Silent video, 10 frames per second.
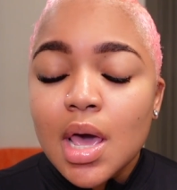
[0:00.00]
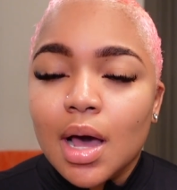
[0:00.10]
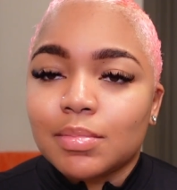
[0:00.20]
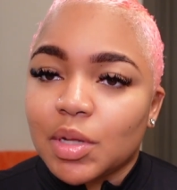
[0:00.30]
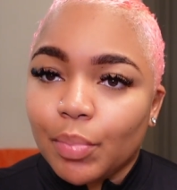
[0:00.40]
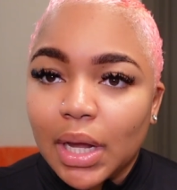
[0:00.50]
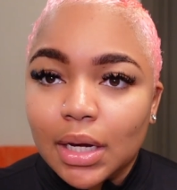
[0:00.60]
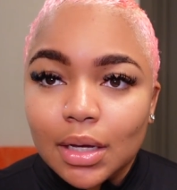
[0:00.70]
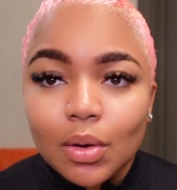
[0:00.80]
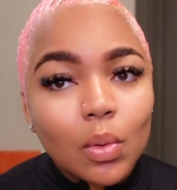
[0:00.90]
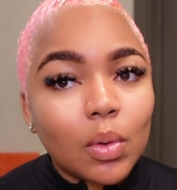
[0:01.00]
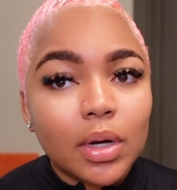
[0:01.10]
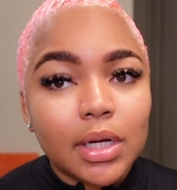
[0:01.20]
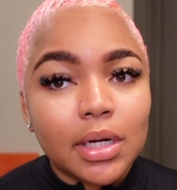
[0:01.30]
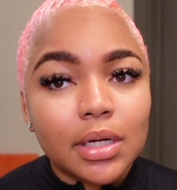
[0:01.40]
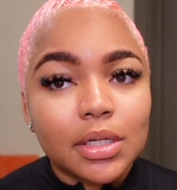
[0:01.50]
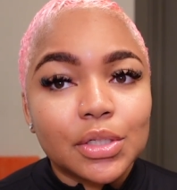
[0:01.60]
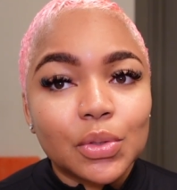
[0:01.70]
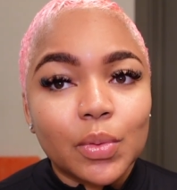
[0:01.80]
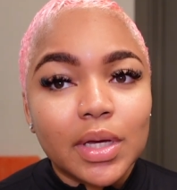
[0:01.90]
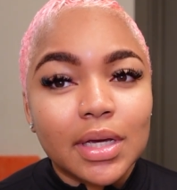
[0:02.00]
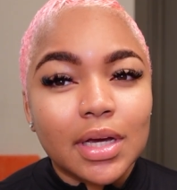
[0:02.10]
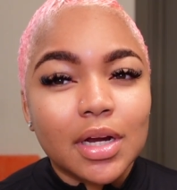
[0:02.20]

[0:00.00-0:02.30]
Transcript: I'm debating on doing